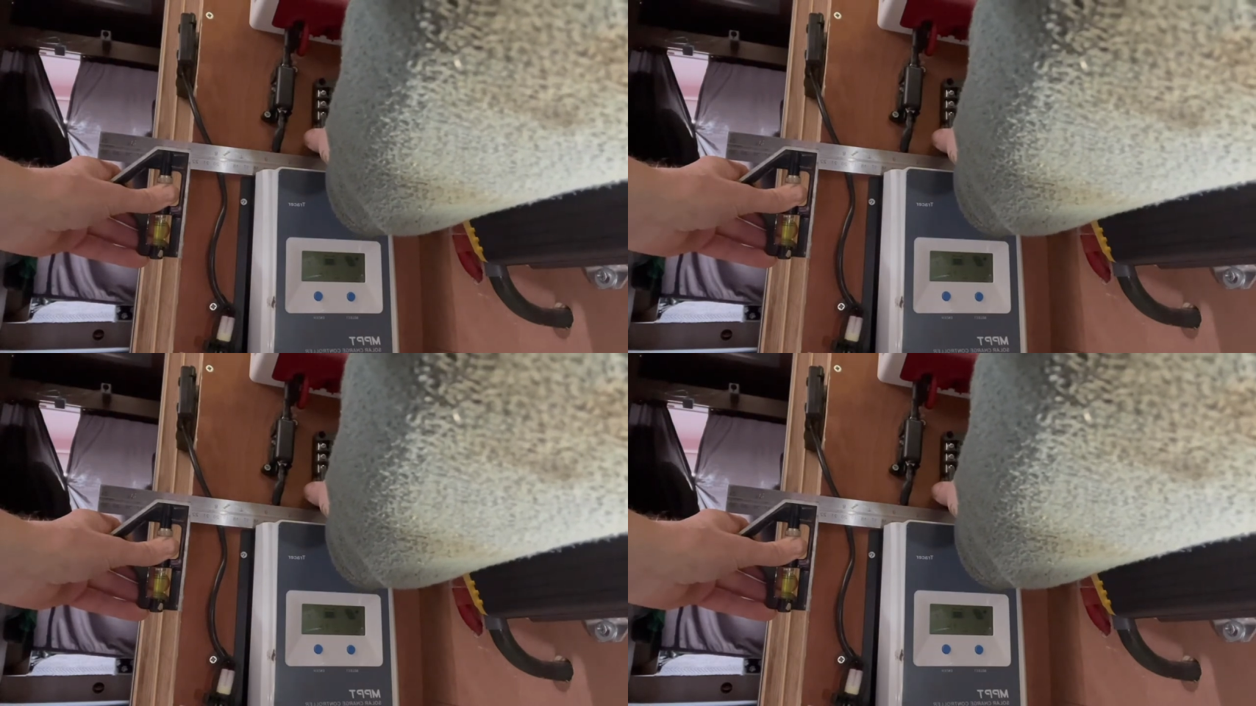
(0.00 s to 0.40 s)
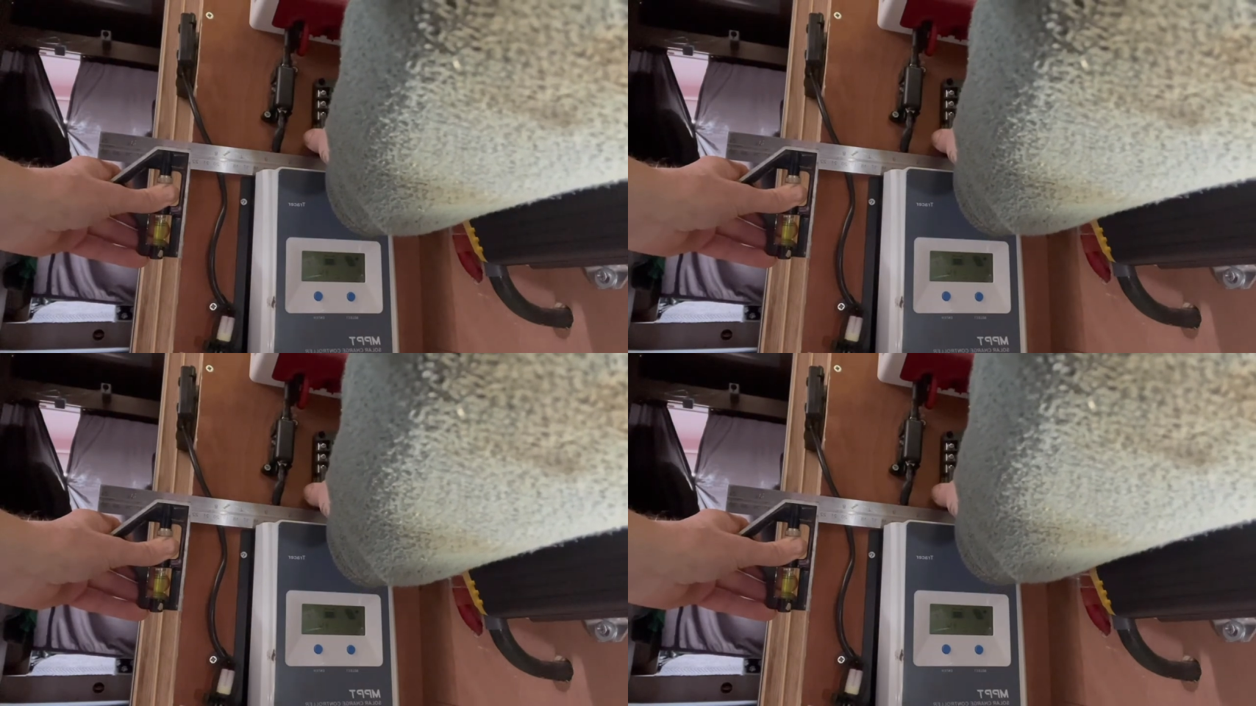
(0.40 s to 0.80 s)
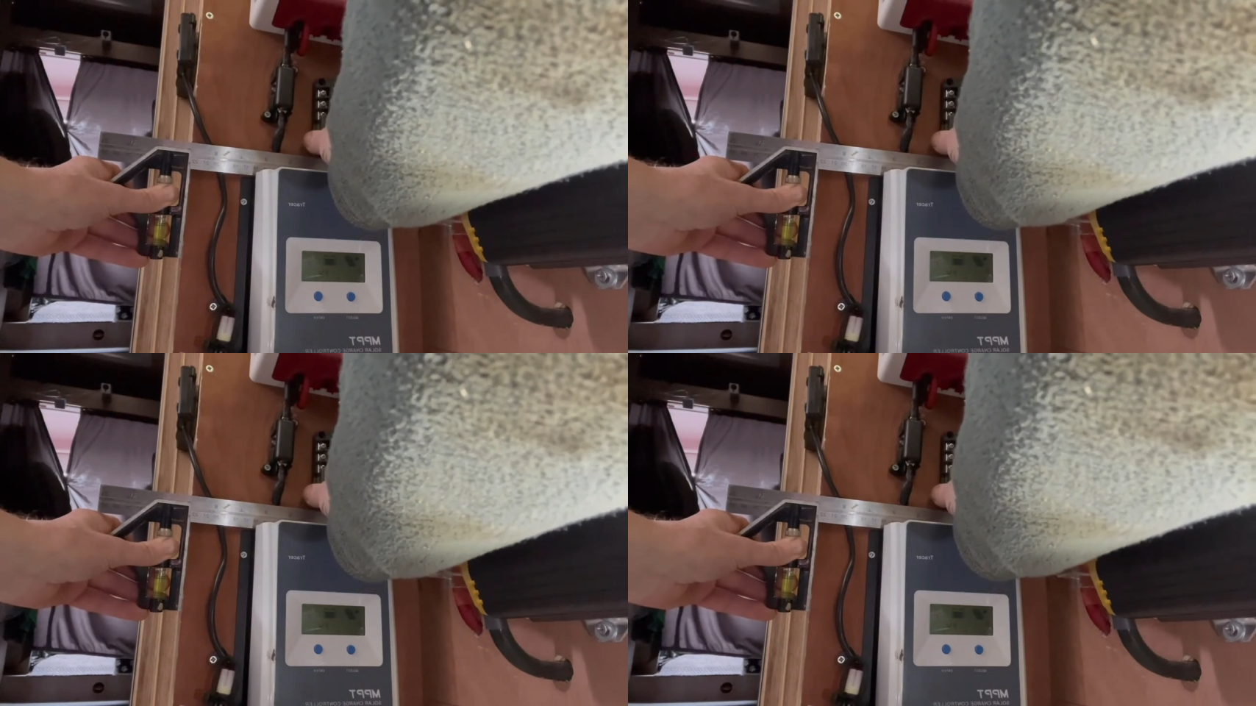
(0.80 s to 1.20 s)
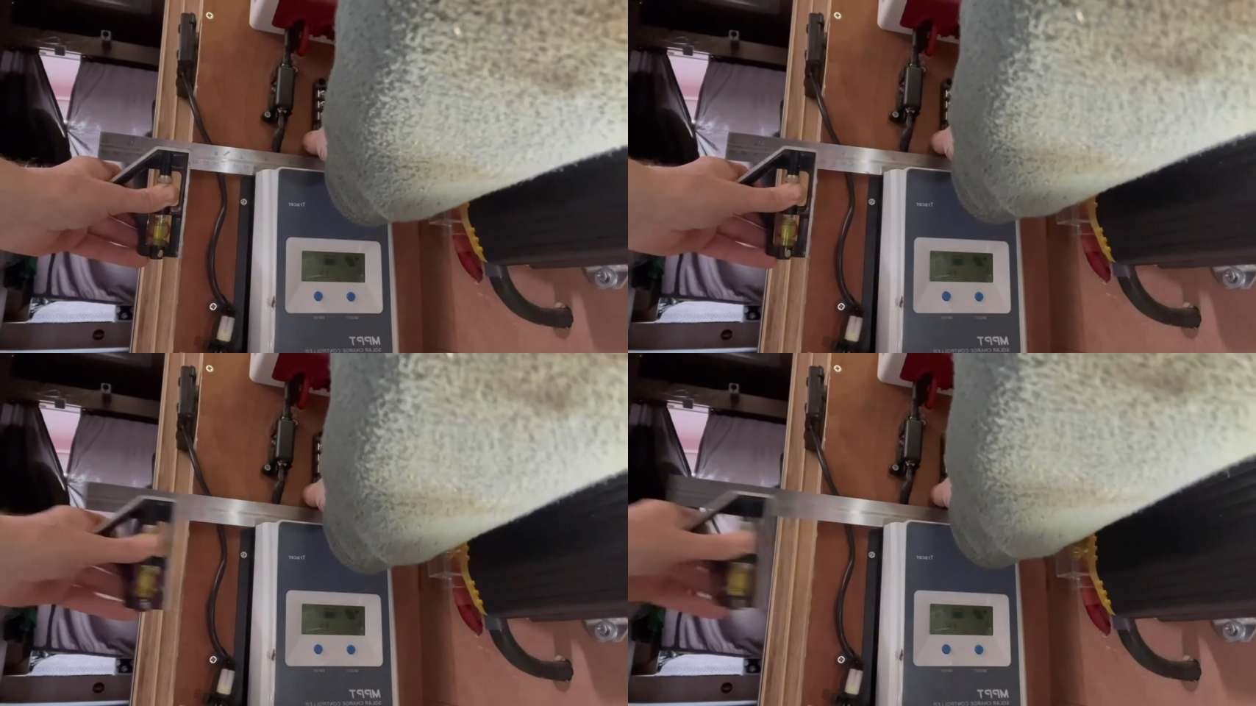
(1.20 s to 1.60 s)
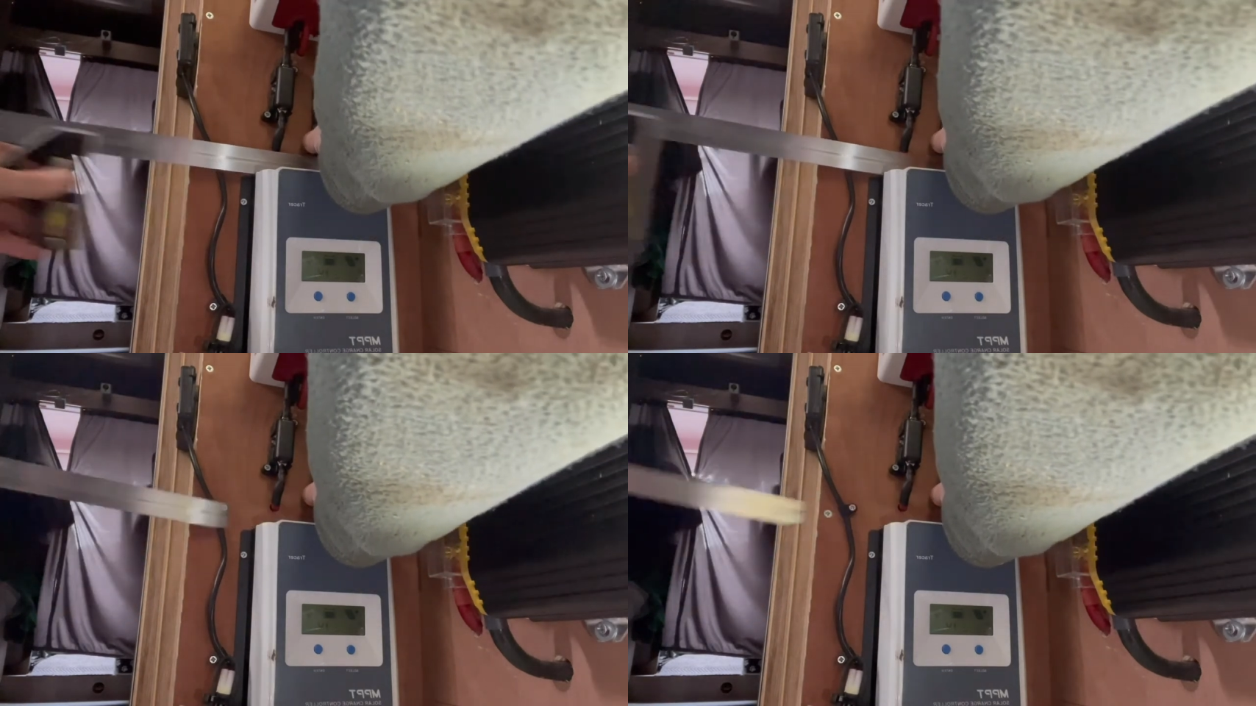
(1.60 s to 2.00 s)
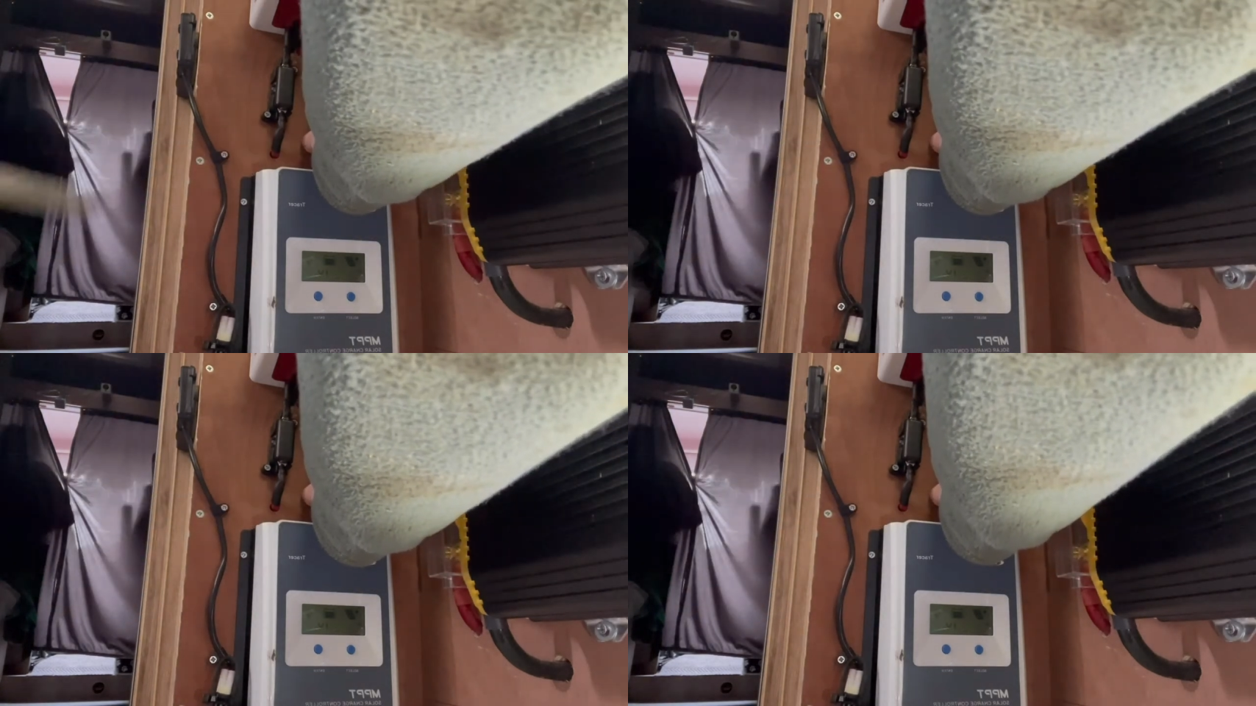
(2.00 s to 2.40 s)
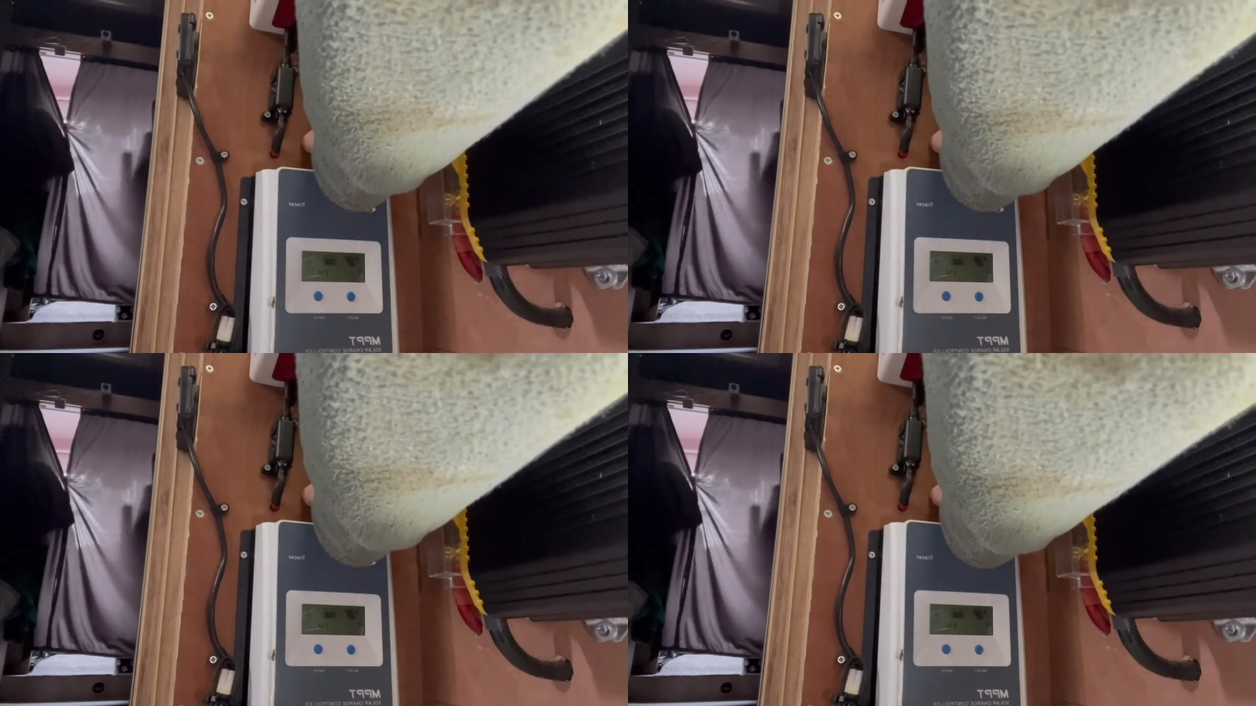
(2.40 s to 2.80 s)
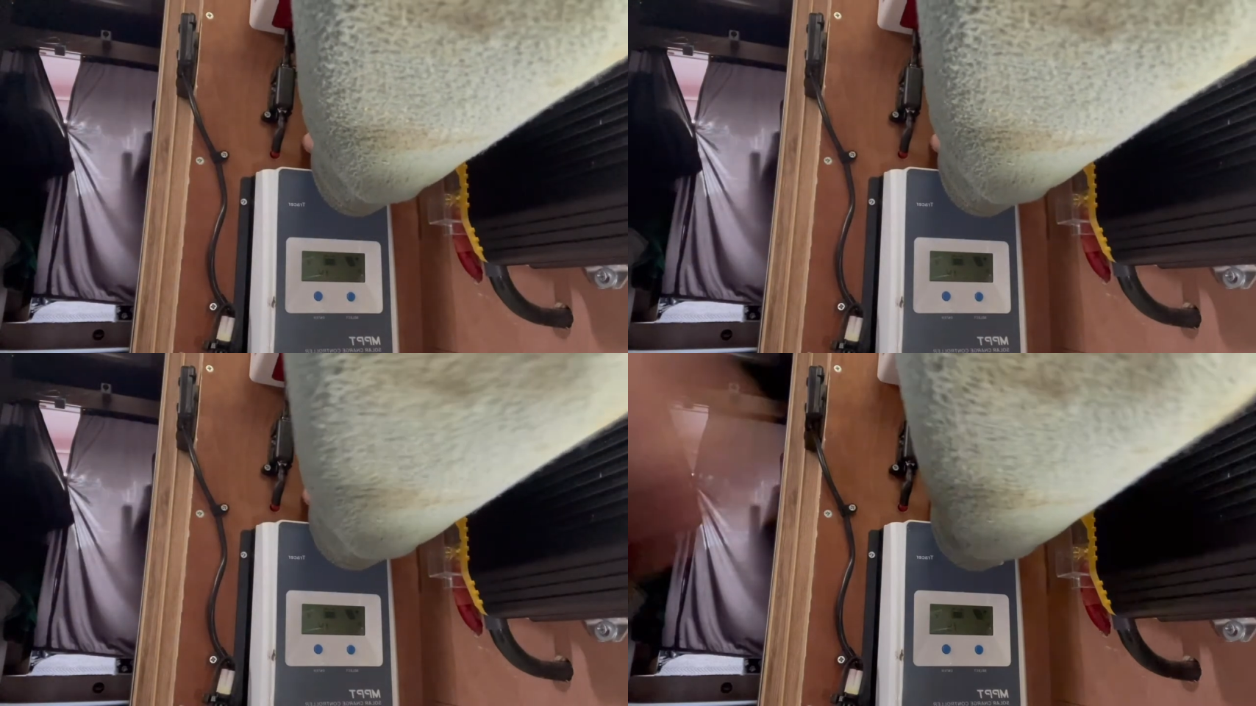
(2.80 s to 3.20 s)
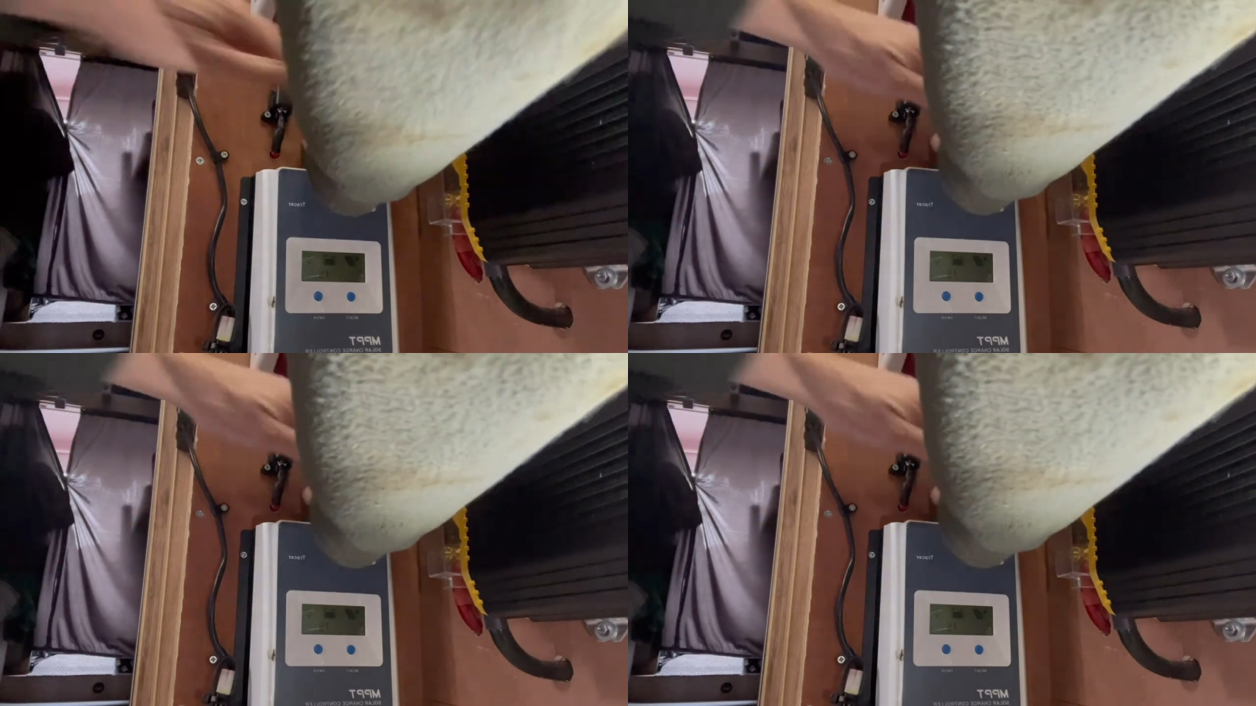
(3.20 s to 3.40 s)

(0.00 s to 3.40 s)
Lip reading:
No face is visible, so there are no lips to read.